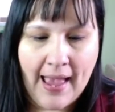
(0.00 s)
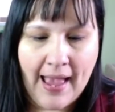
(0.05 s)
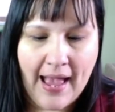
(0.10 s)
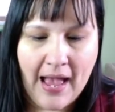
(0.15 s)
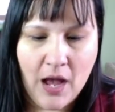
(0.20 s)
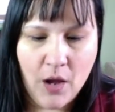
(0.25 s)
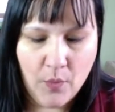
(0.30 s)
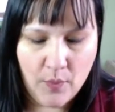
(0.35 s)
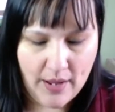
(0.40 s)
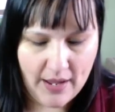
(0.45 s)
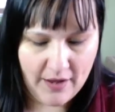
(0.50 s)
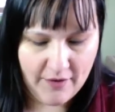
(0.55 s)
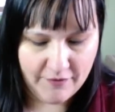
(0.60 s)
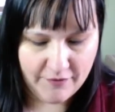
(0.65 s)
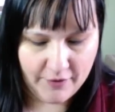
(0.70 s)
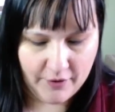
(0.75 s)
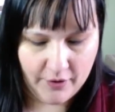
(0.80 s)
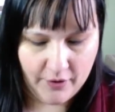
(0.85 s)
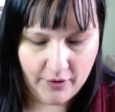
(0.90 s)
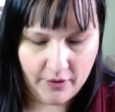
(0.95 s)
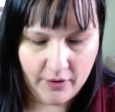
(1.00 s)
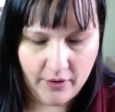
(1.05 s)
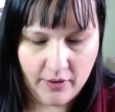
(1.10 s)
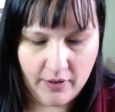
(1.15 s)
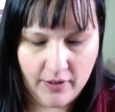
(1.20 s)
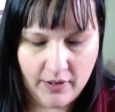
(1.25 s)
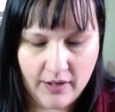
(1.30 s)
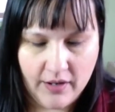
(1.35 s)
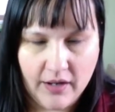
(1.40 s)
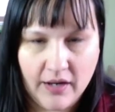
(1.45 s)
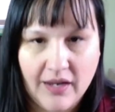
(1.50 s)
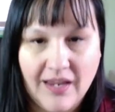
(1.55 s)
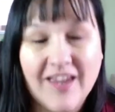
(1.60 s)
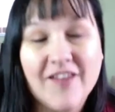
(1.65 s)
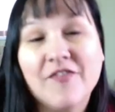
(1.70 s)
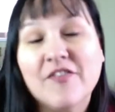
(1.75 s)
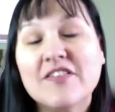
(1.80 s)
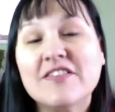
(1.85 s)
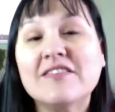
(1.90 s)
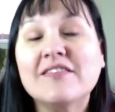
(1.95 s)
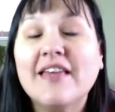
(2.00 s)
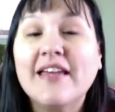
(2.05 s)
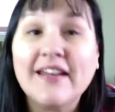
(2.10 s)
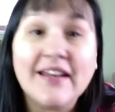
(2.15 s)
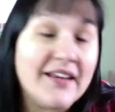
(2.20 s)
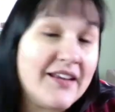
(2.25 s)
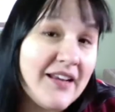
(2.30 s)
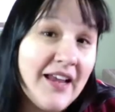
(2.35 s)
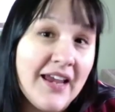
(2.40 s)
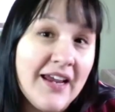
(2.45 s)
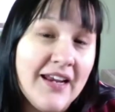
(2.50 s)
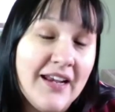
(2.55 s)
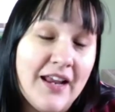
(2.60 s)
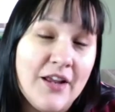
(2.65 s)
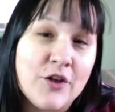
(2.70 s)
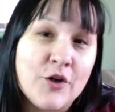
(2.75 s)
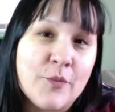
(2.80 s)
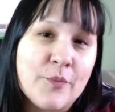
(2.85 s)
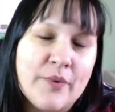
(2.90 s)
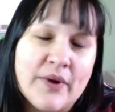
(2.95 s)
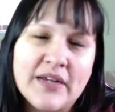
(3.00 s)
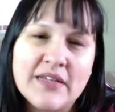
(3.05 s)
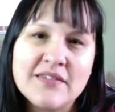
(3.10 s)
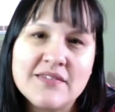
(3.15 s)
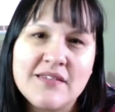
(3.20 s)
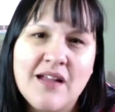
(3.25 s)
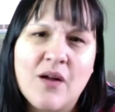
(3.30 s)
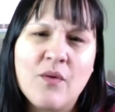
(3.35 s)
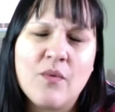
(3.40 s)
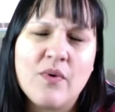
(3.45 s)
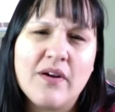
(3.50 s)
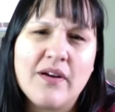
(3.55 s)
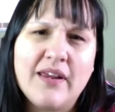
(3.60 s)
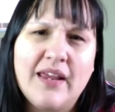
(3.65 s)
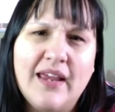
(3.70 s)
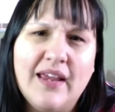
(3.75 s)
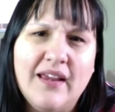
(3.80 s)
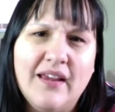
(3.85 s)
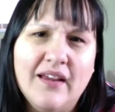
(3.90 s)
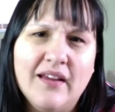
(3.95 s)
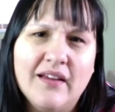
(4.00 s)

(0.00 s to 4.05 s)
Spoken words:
However, if it's late at night and your brain's not working,